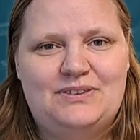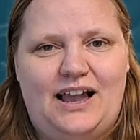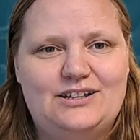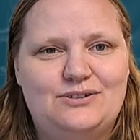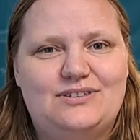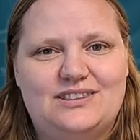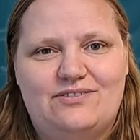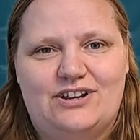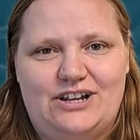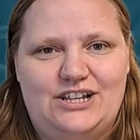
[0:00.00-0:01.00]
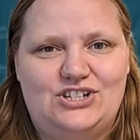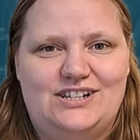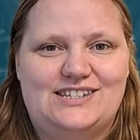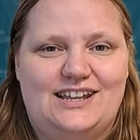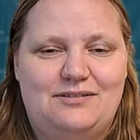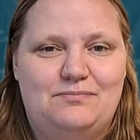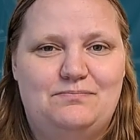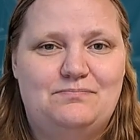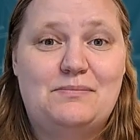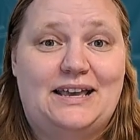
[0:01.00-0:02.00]
I do think the variation is going to
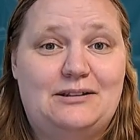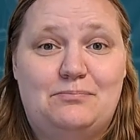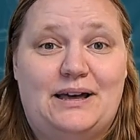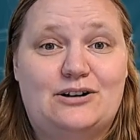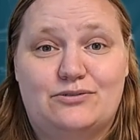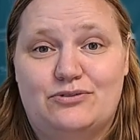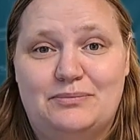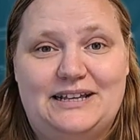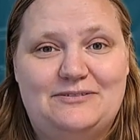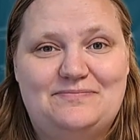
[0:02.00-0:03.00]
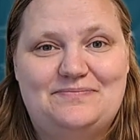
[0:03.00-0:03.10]
make it better for me.